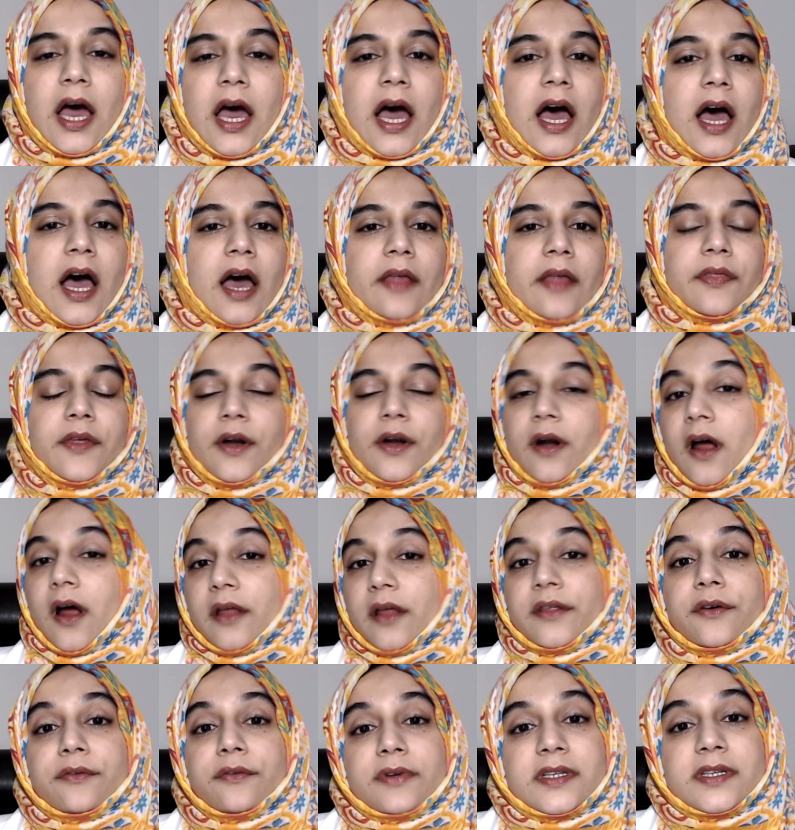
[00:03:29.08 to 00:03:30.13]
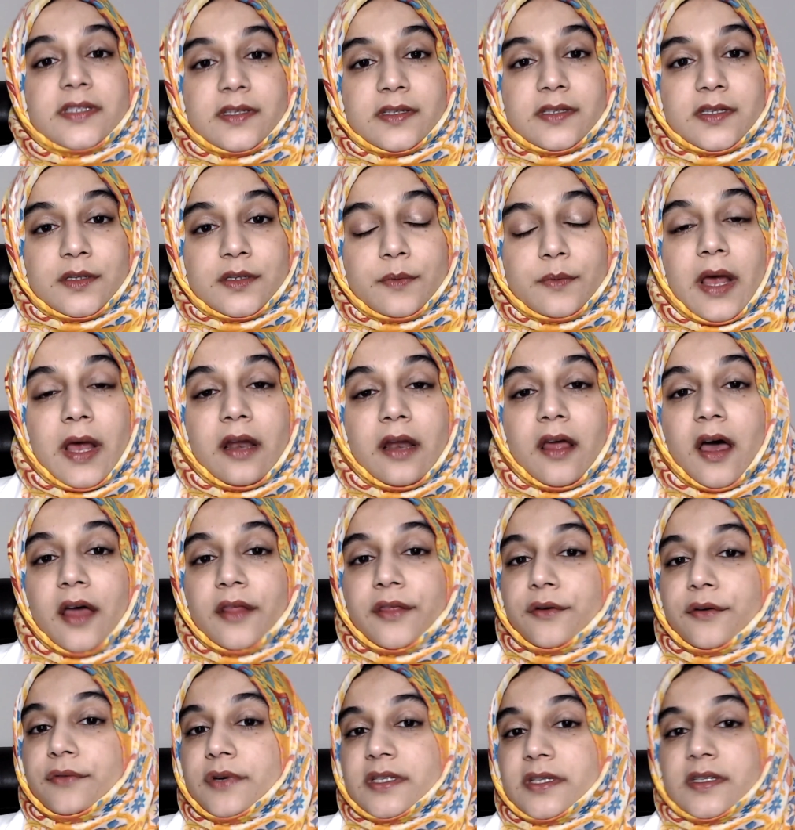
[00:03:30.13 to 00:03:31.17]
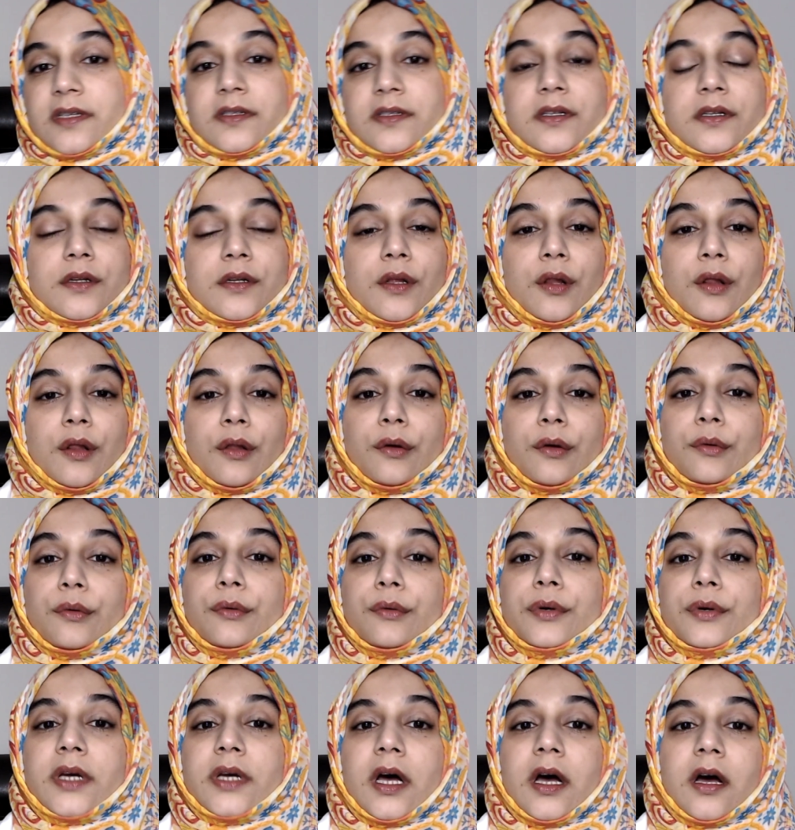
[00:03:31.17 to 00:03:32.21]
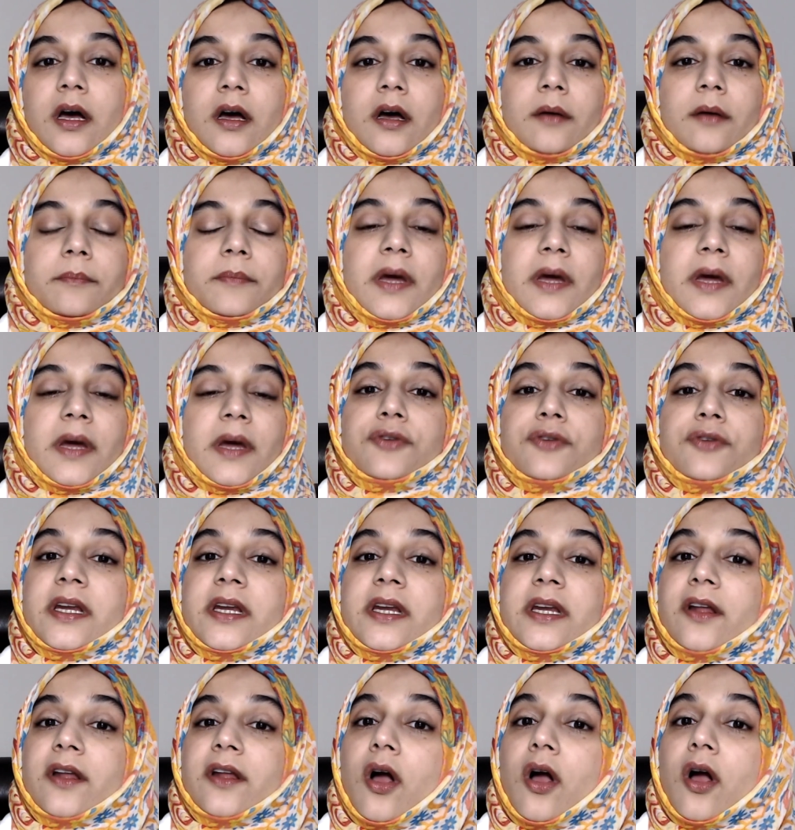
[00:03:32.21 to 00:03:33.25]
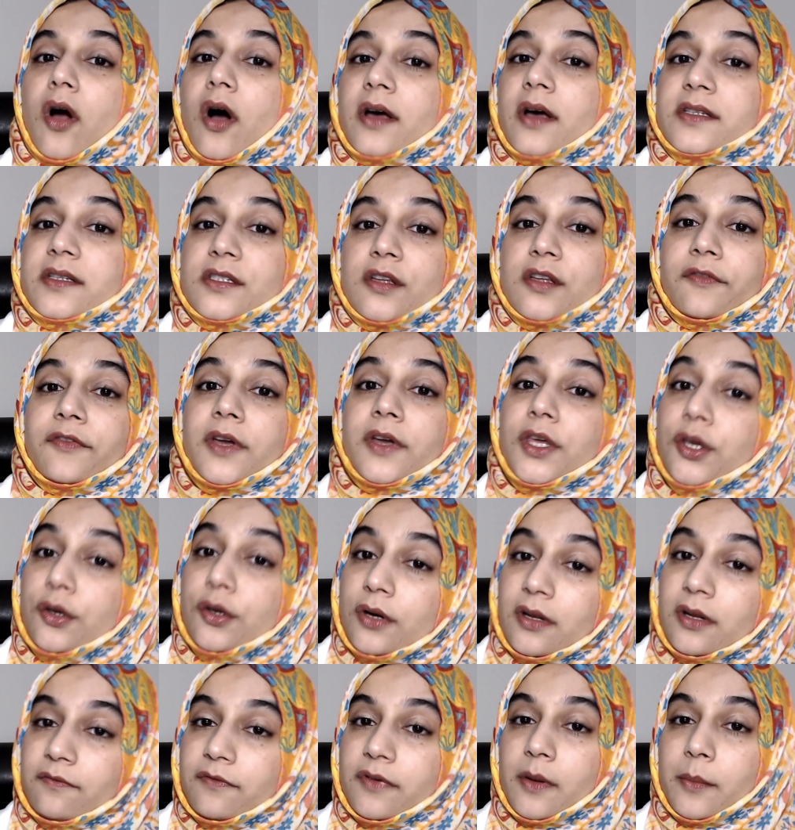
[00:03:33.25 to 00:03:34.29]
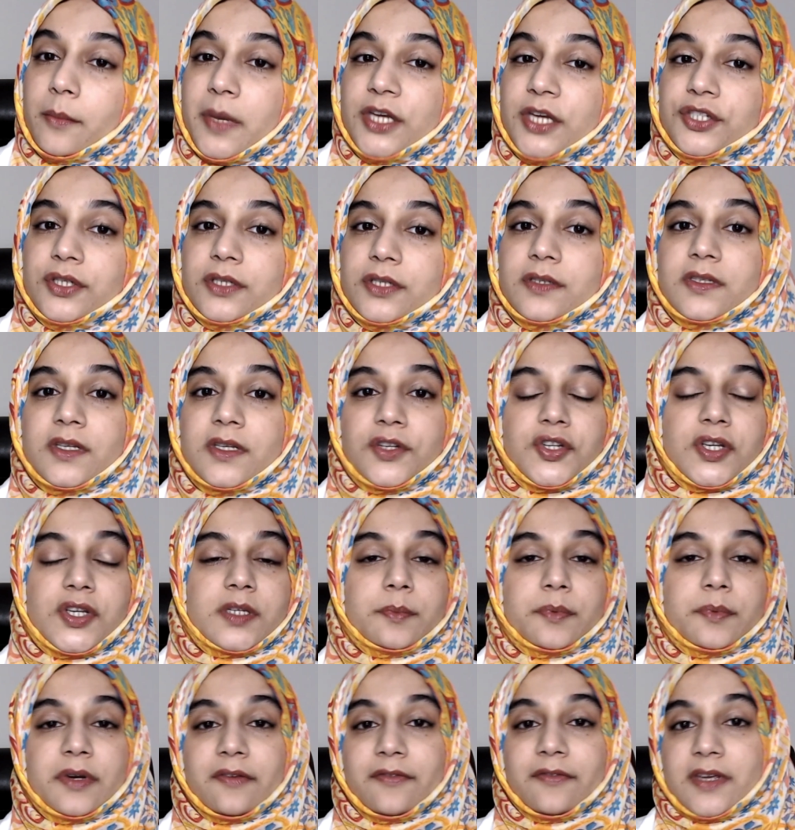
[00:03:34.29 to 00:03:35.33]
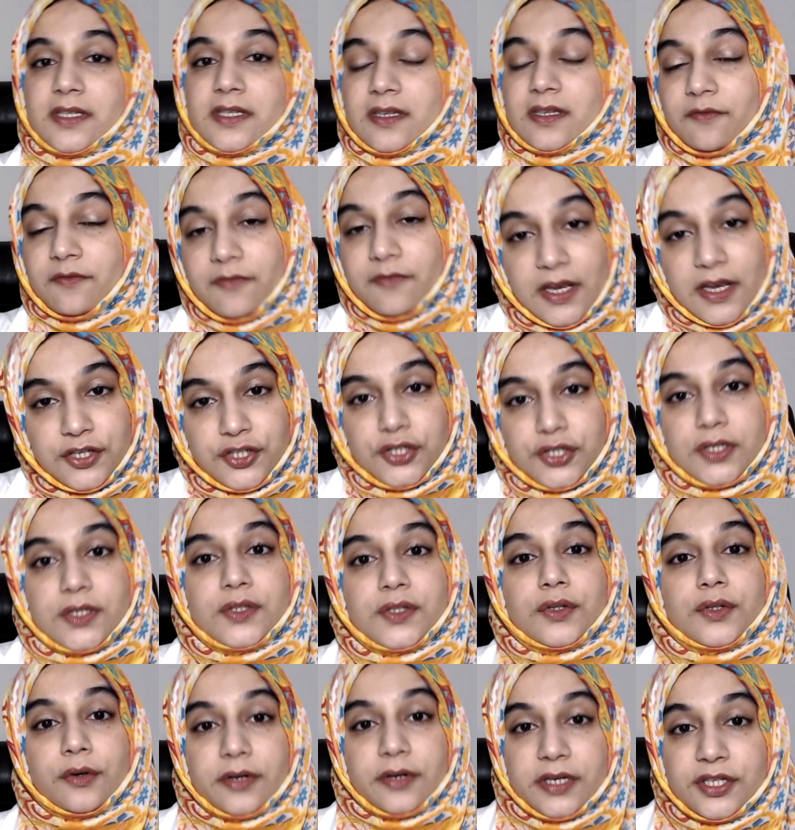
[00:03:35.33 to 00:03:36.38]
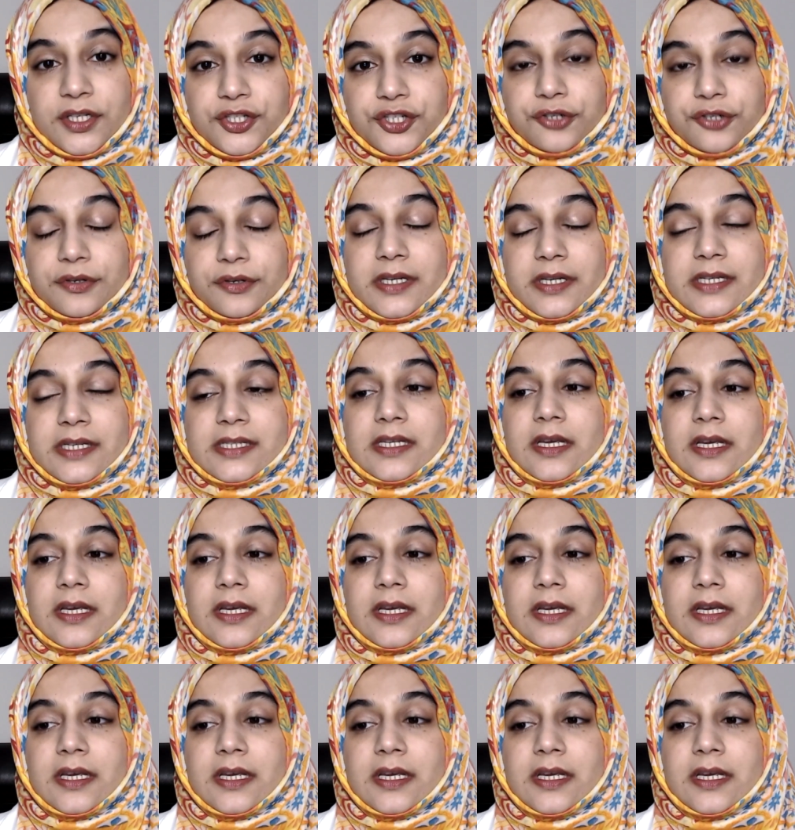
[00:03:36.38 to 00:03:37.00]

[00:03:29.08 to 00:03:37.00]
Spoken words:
There are other reasons as well. Other reasons include untreated causes of acute inflammation, such as previous infections or injuries,